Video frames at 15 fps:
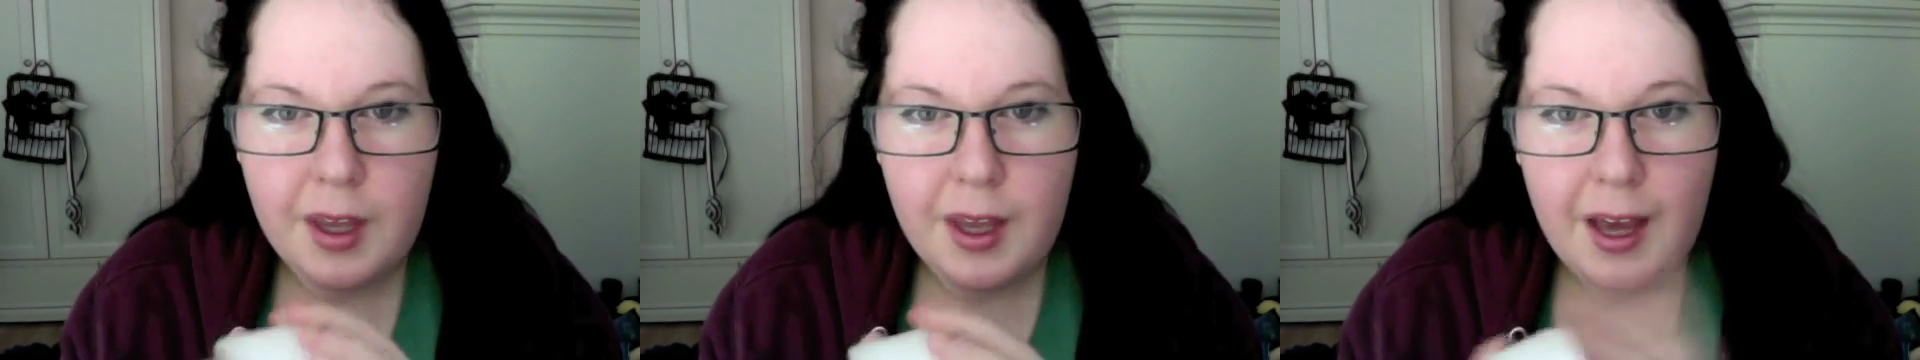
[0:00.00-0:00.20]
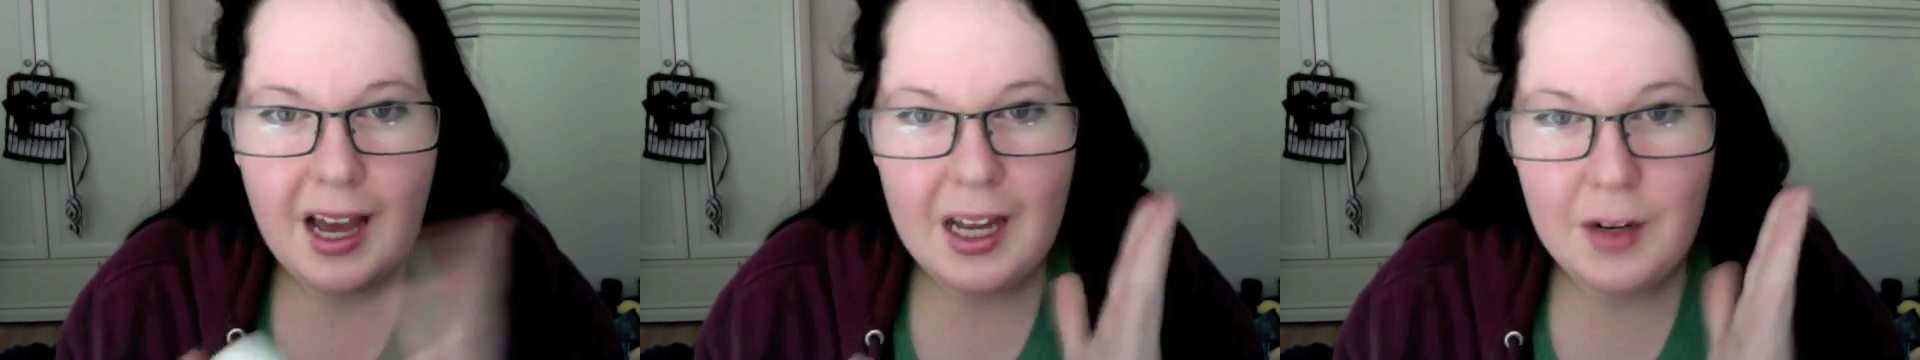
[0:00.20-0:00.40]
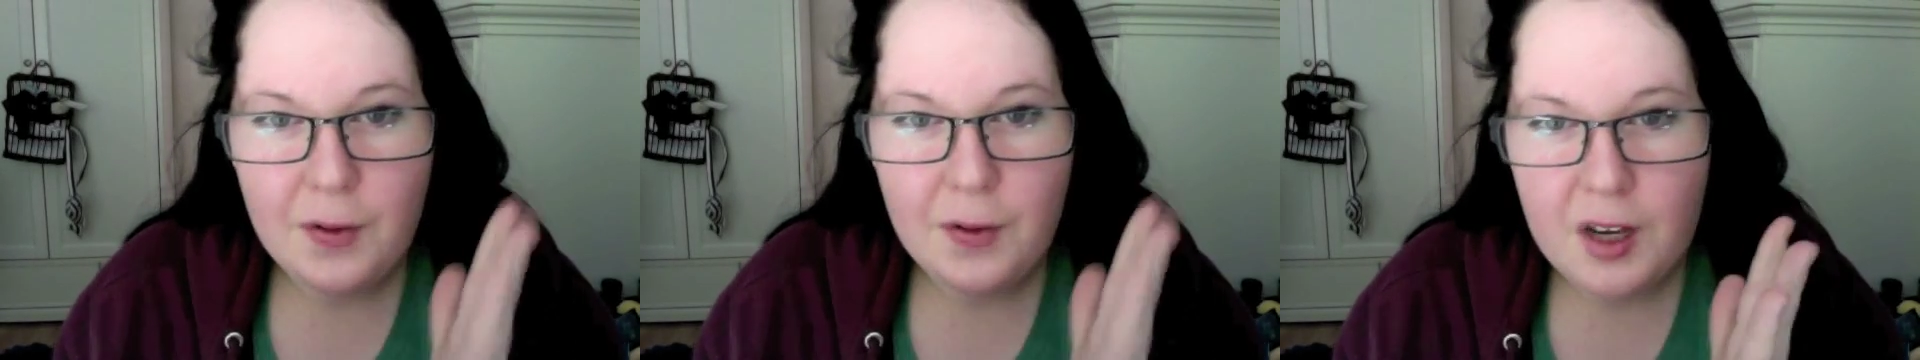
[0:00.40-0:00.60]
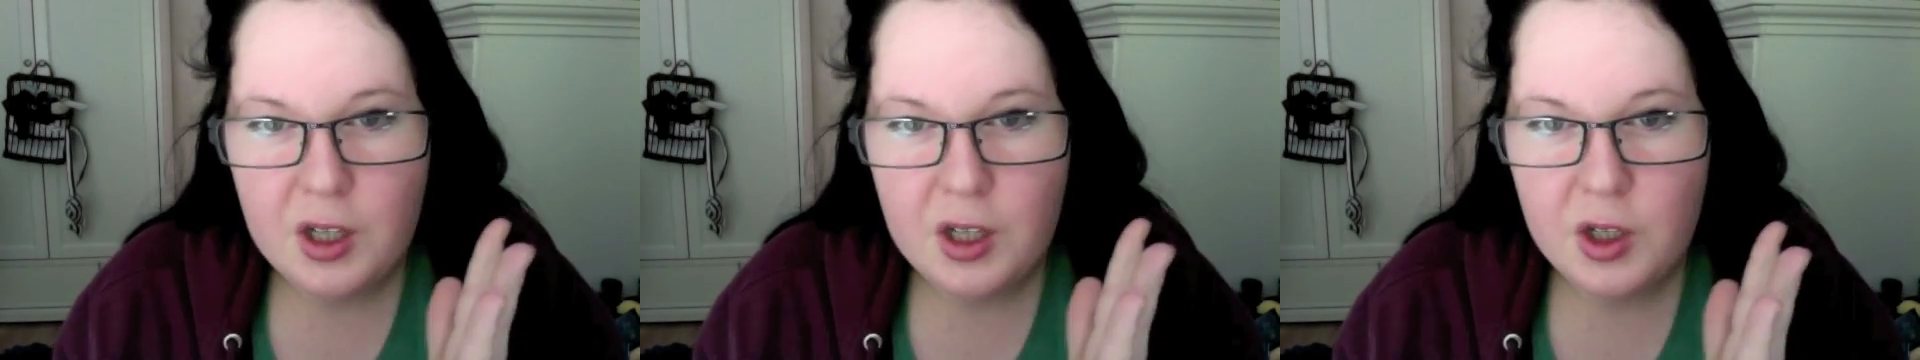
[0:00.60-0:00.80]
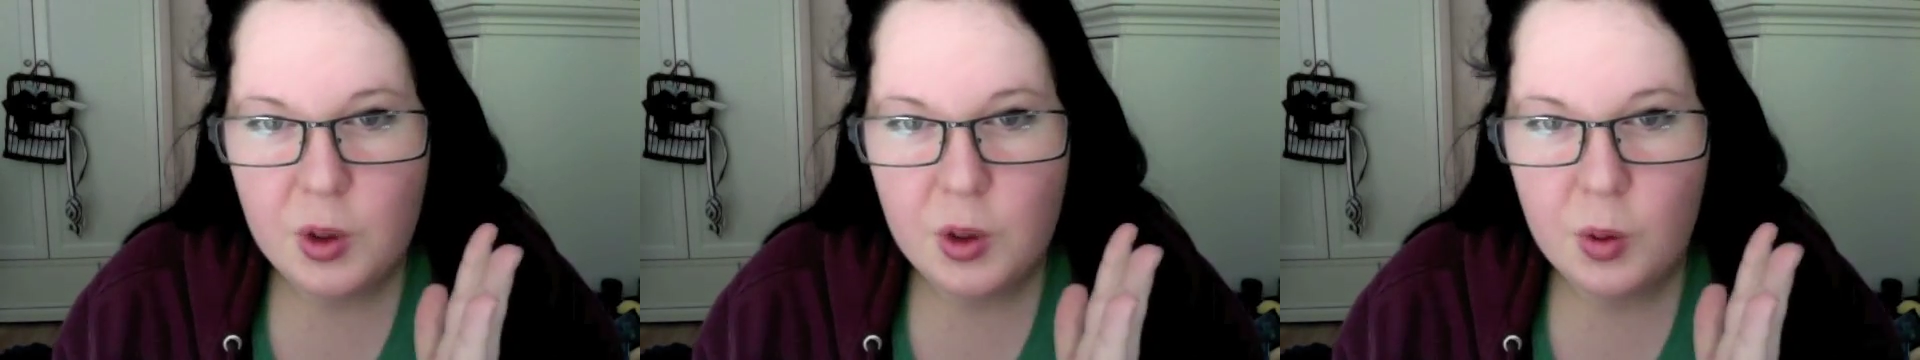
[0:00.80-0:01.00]
and a
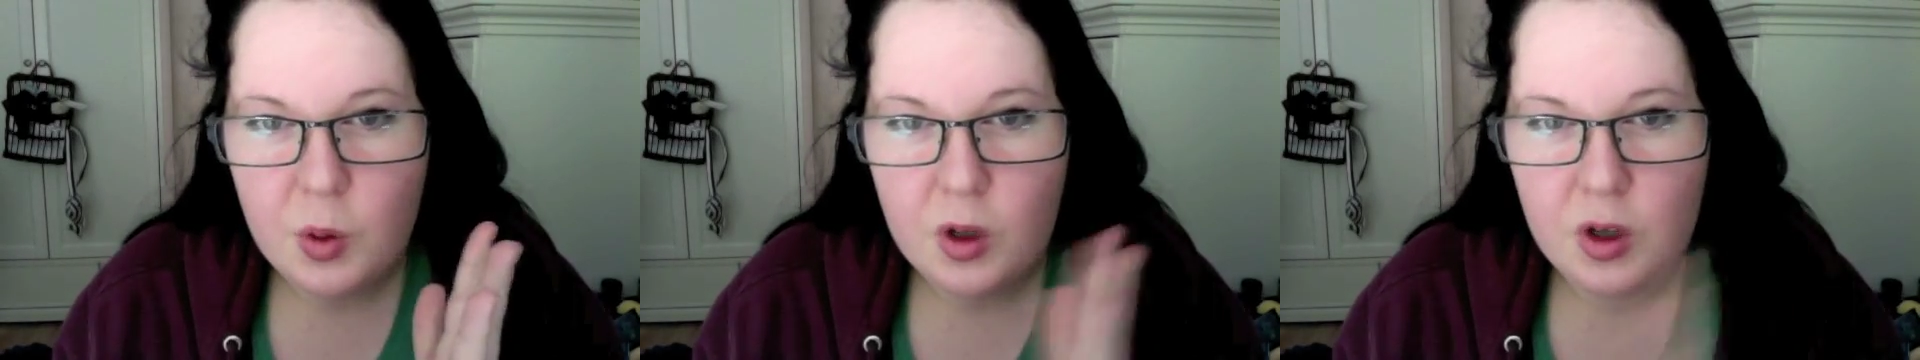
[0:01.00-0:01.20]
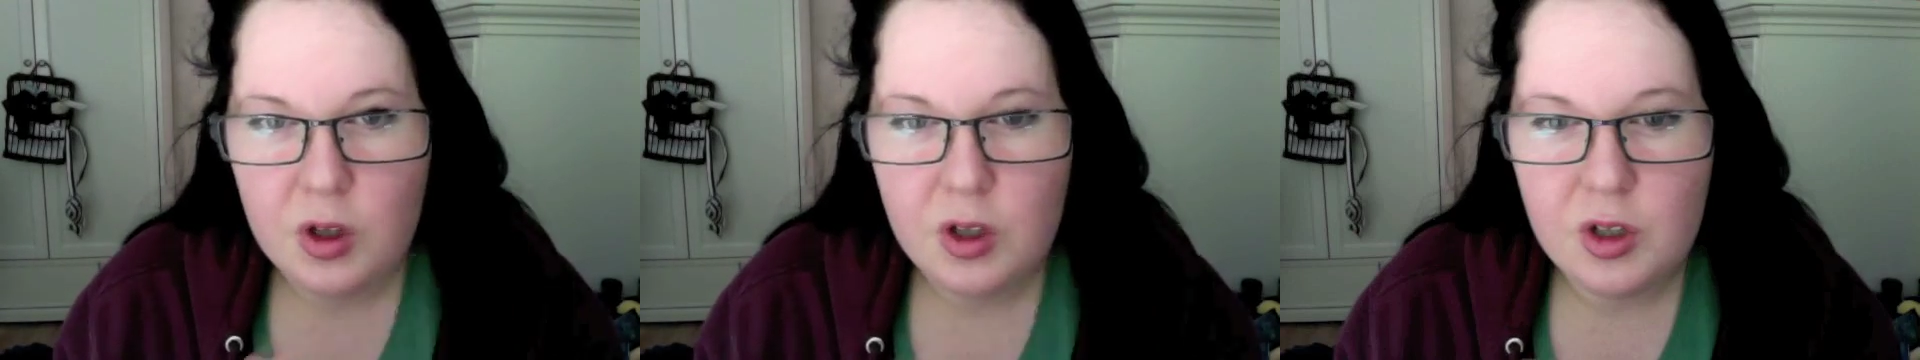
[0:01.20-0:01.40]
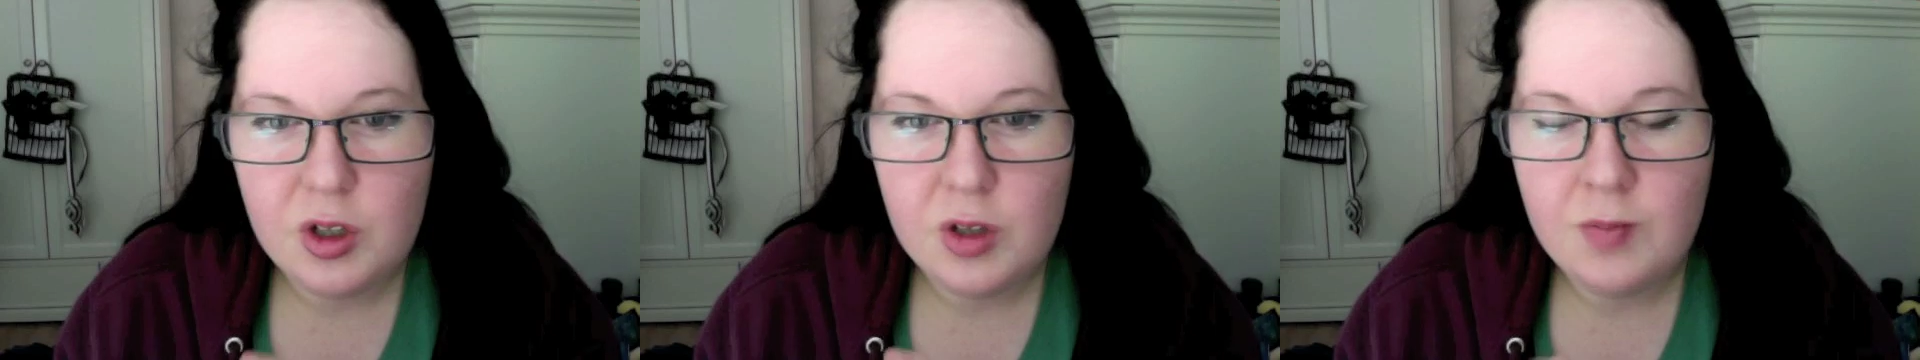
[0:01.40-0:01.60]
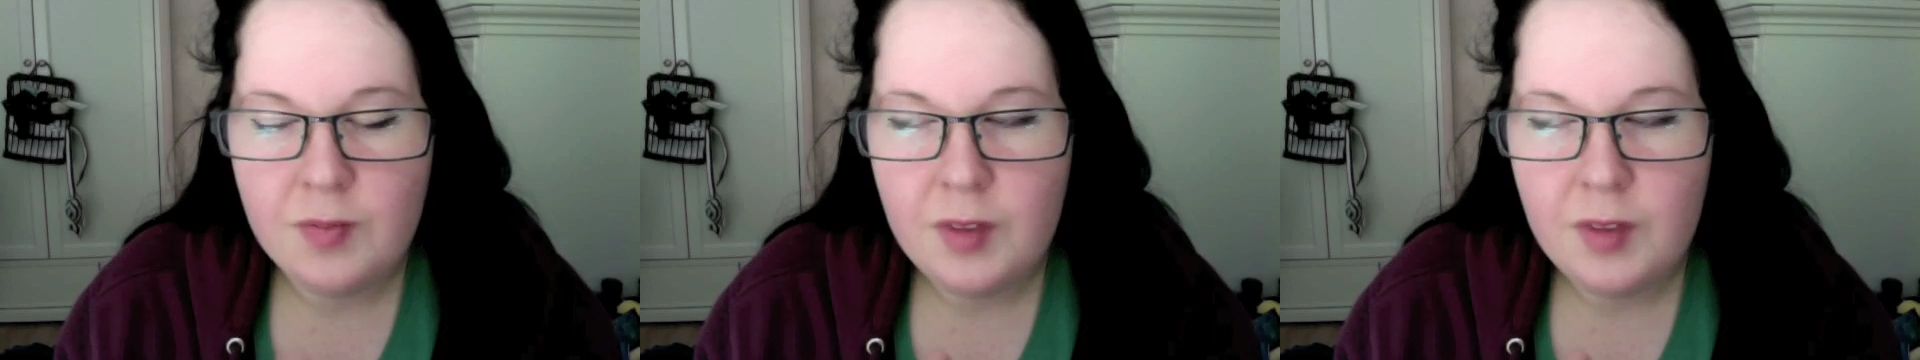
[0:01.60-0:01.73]
facial wash,